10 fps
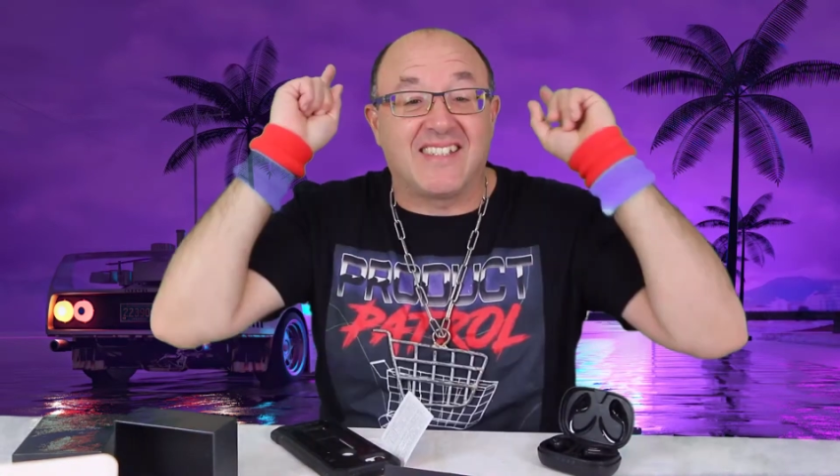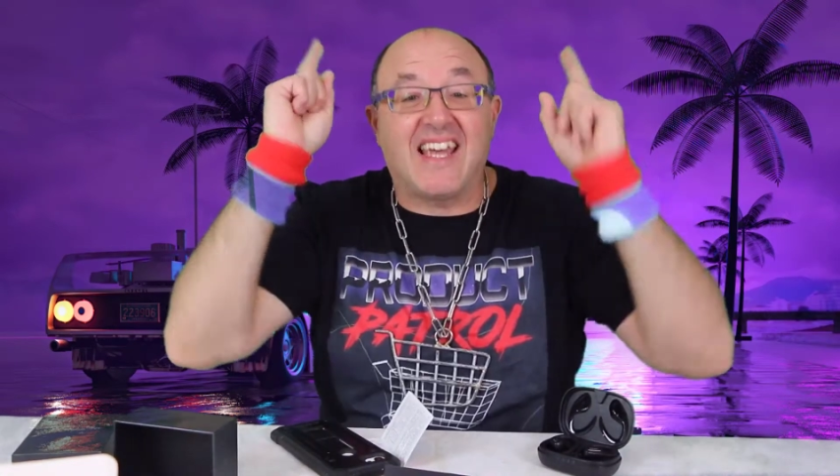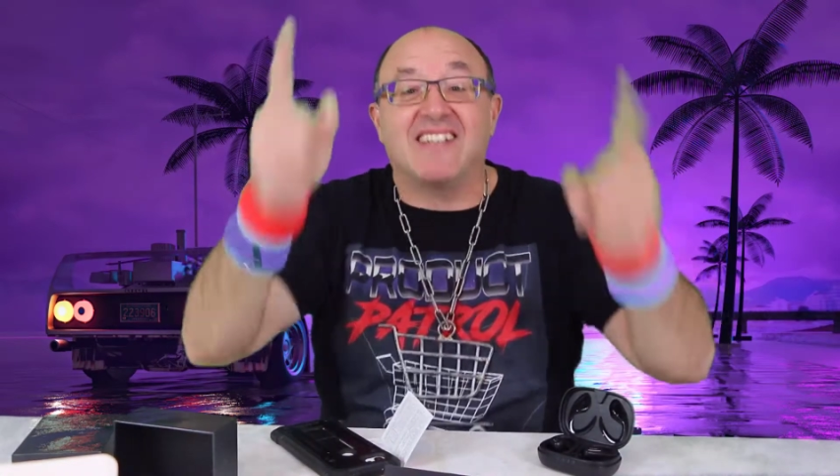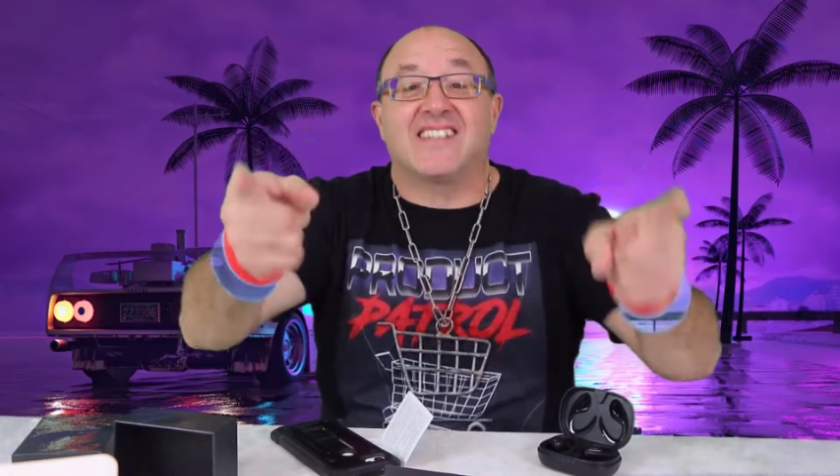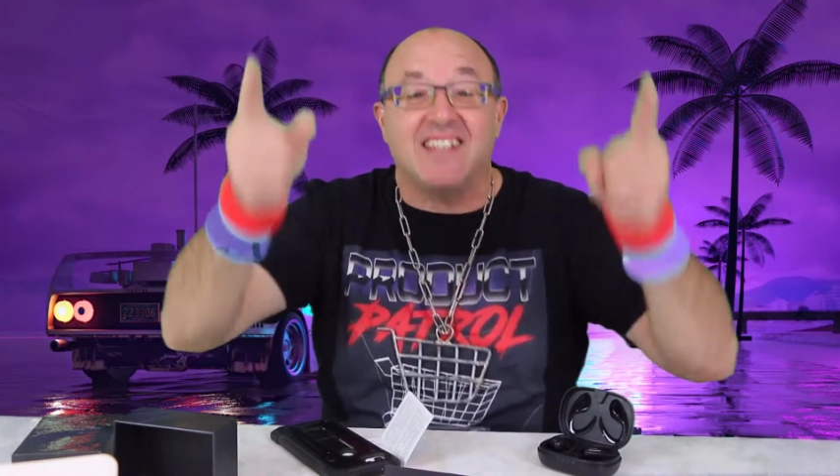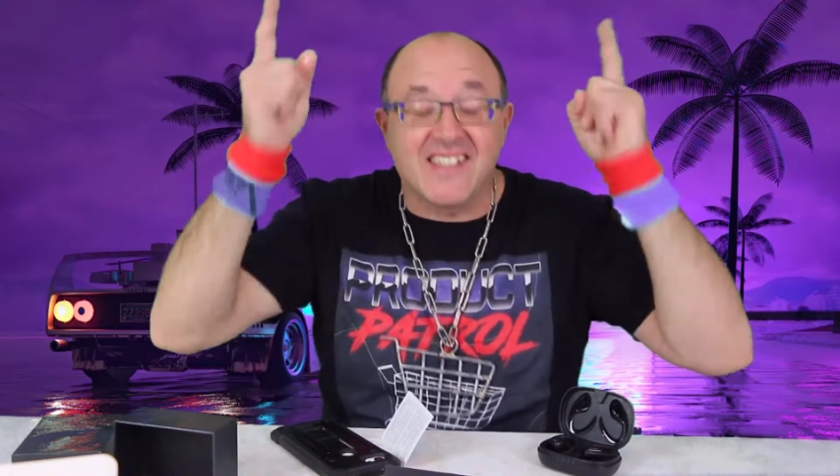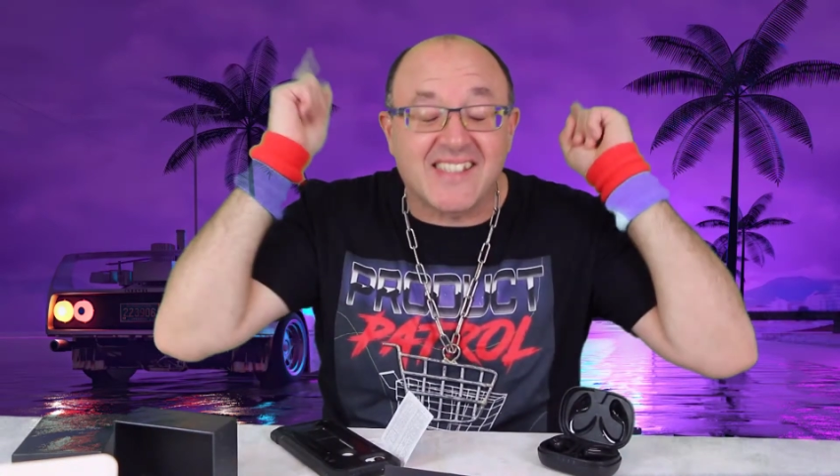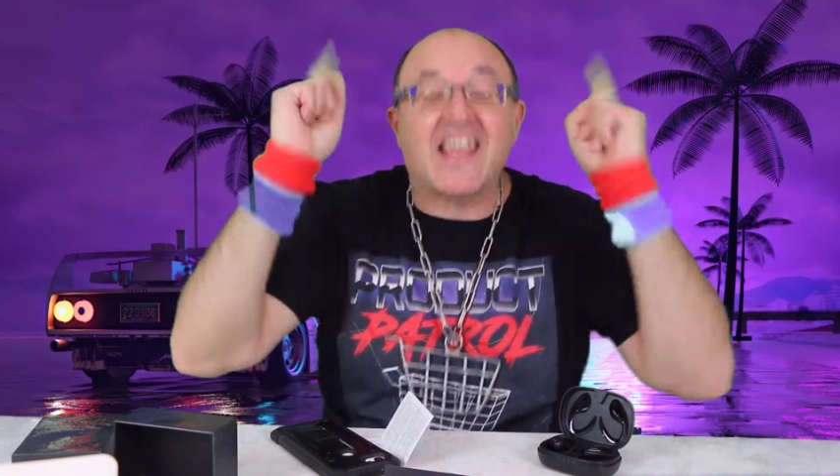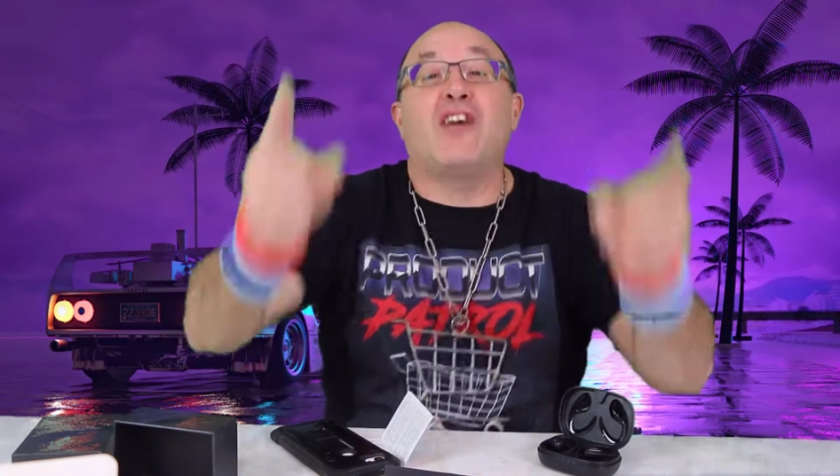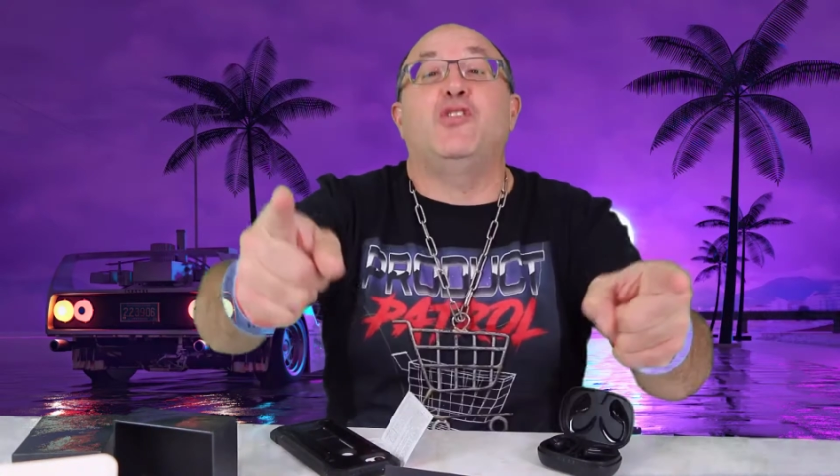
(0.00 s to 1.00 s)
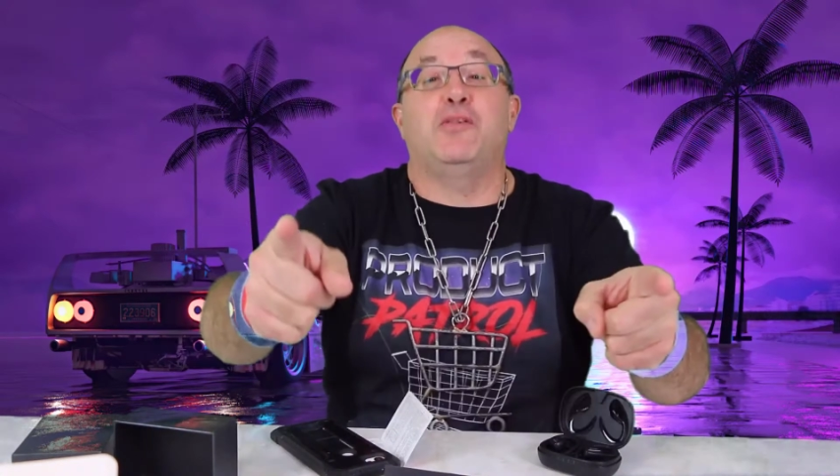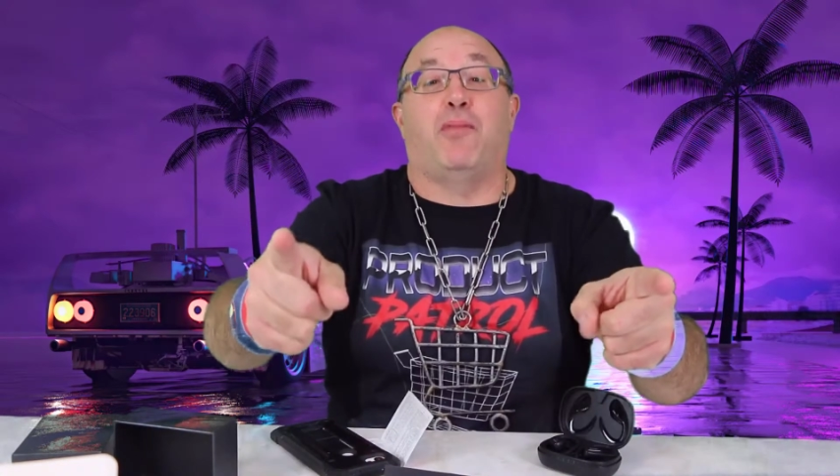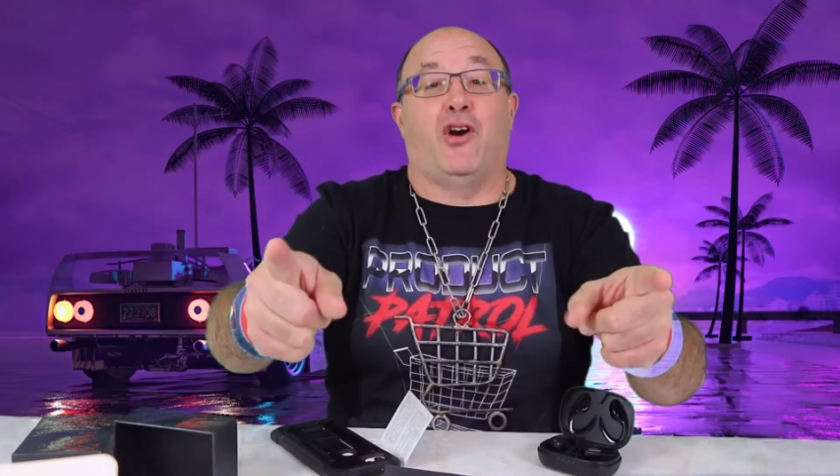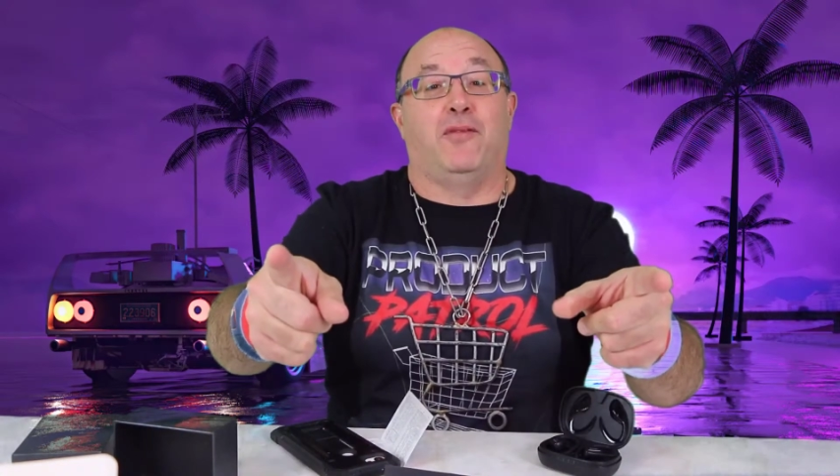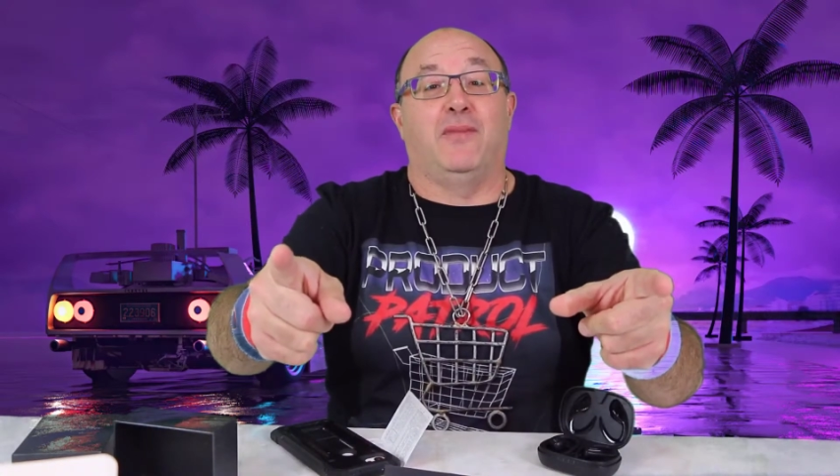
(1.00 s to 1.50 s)
testing sound
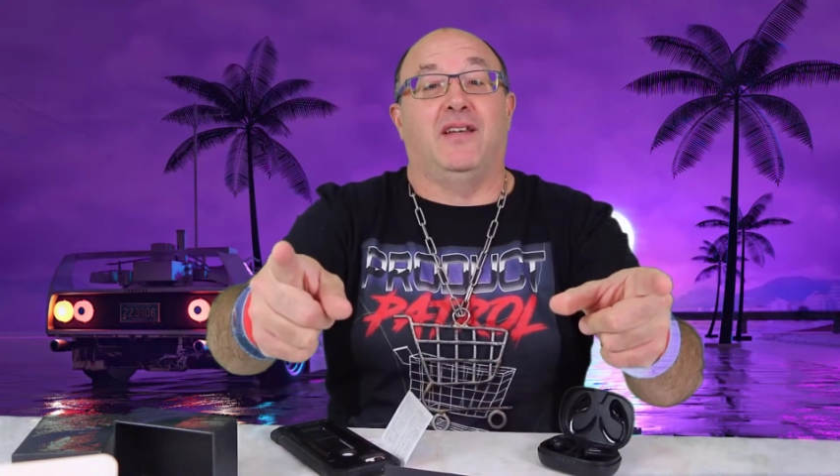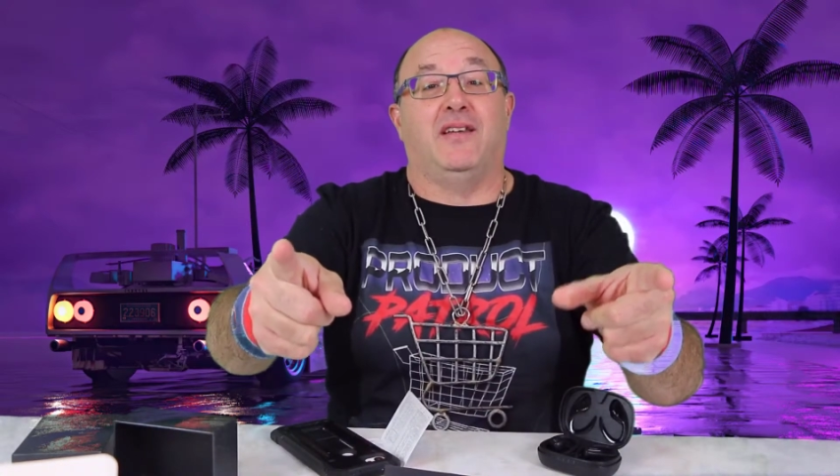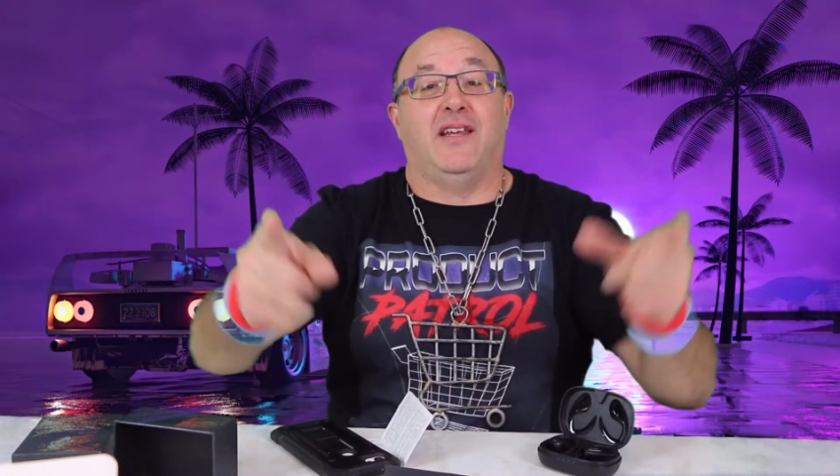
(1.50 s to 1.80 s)
department